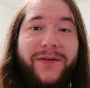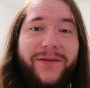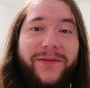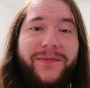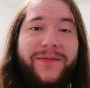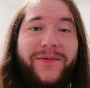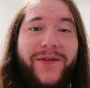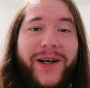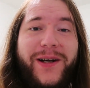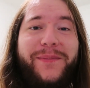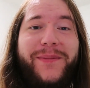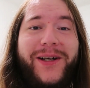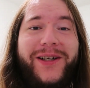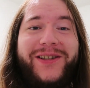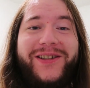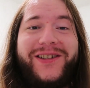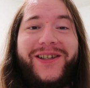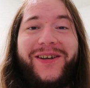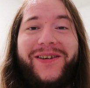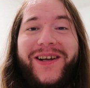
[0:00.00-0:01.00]
you very much,
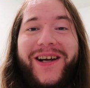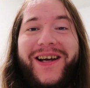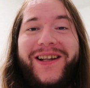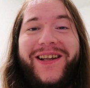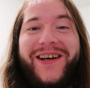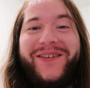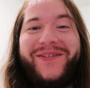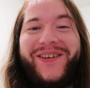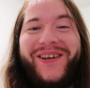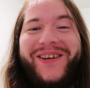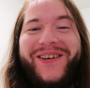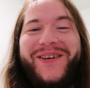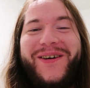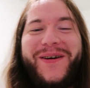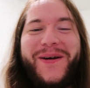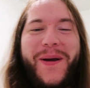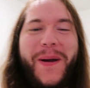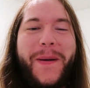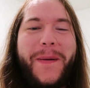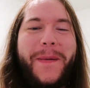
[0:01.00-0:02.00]
Debbie. I love you.